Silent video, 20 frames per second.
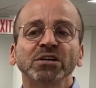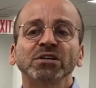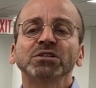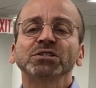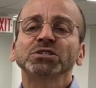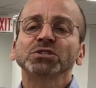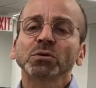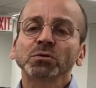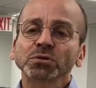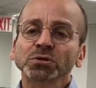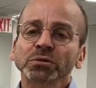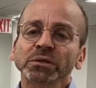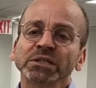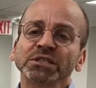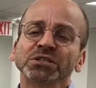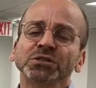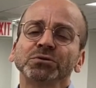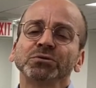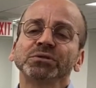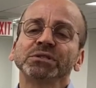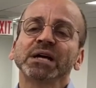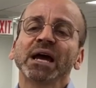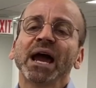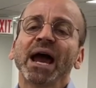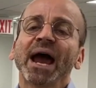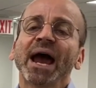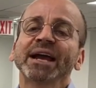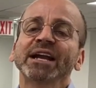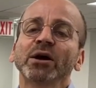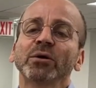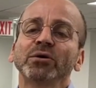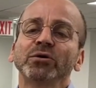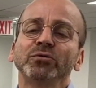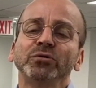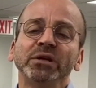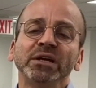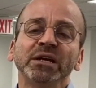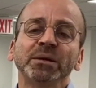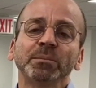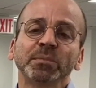social issues, and our
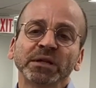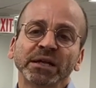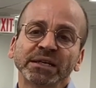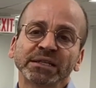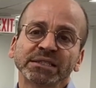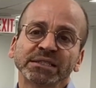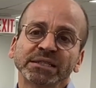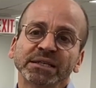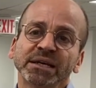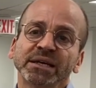unique place